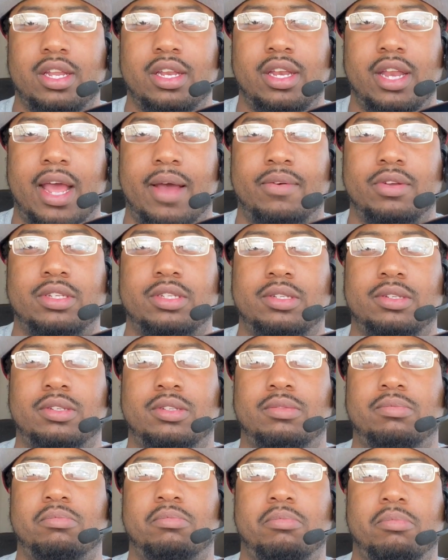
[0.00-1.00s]
That
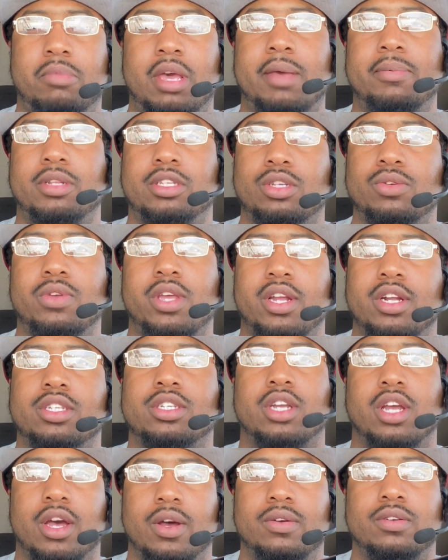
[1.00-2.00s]
was maybe 2 years
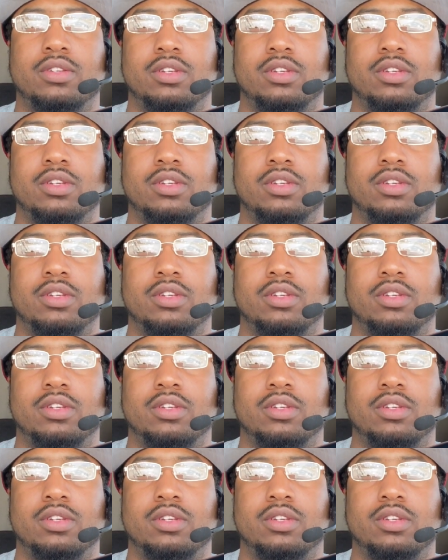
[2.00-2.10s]
ago.